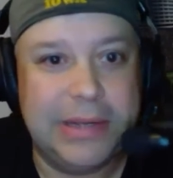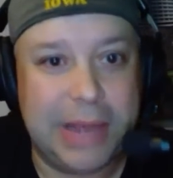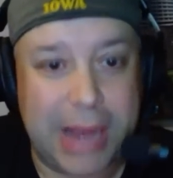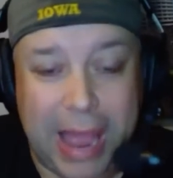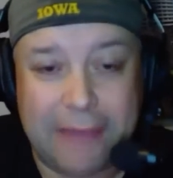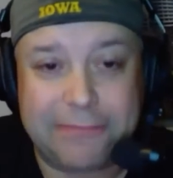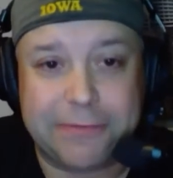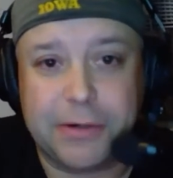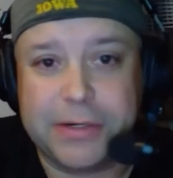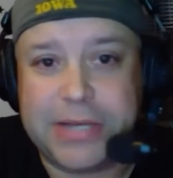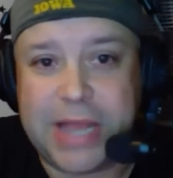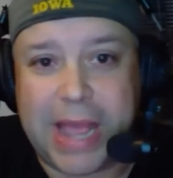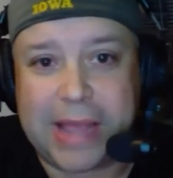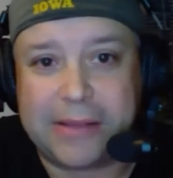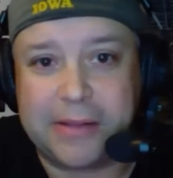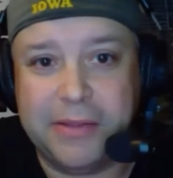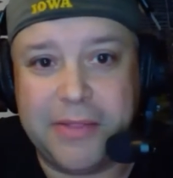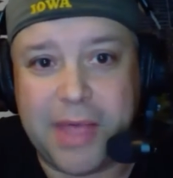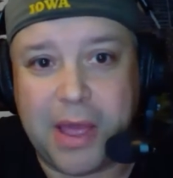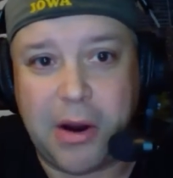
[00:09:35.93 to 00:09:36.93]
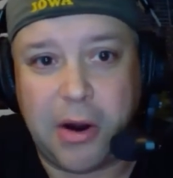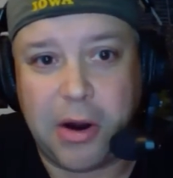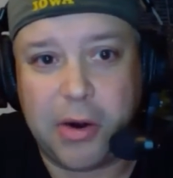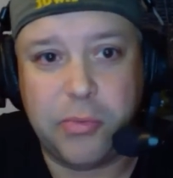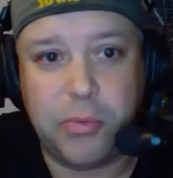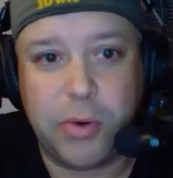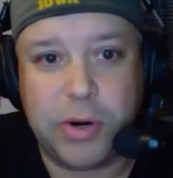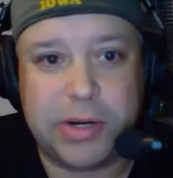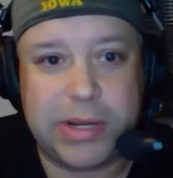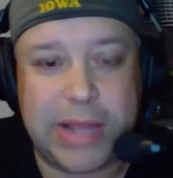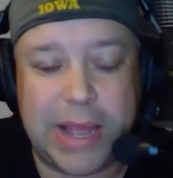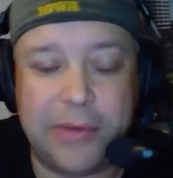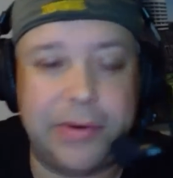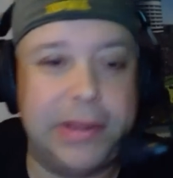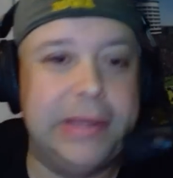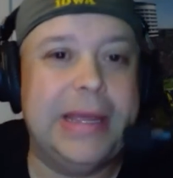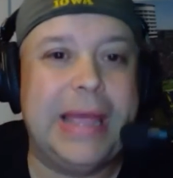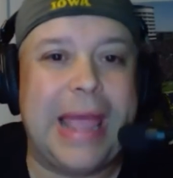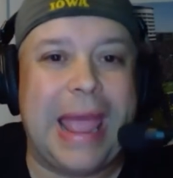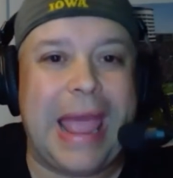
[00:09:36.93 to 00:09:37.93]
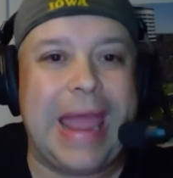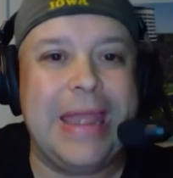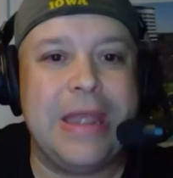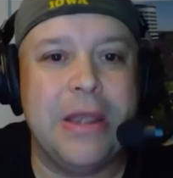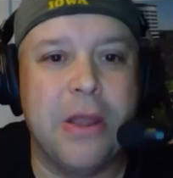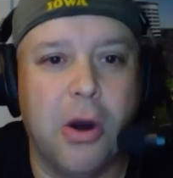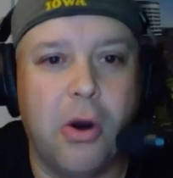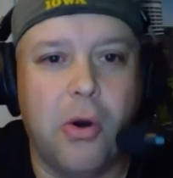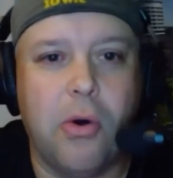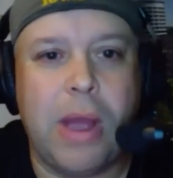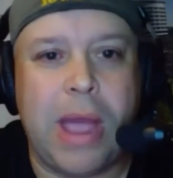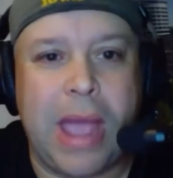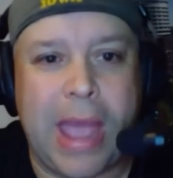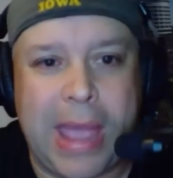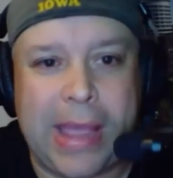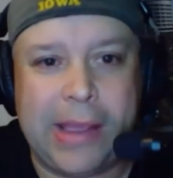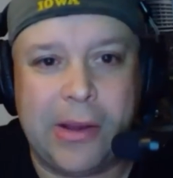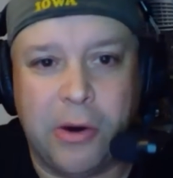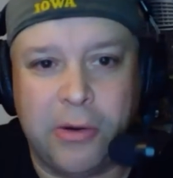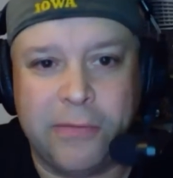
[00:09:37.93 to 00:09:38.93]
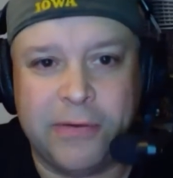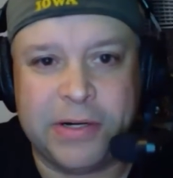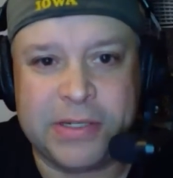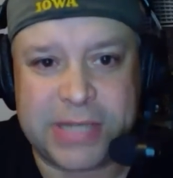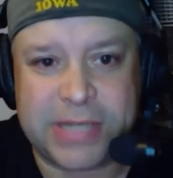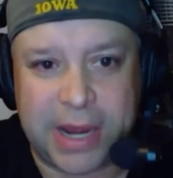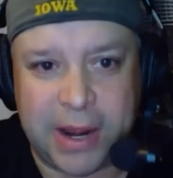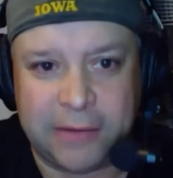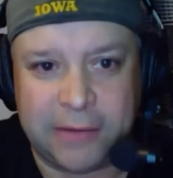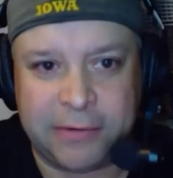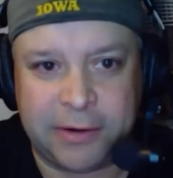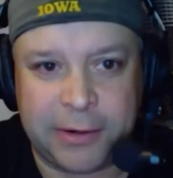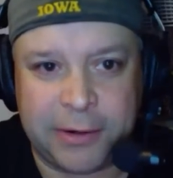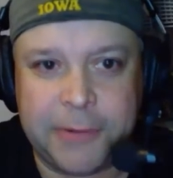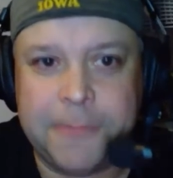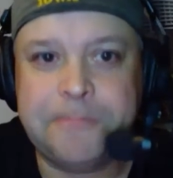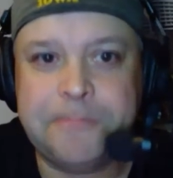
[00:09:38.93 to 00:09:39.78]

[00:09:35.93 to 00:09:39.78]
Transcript: After tackling that hard workout, and no hangovers ever.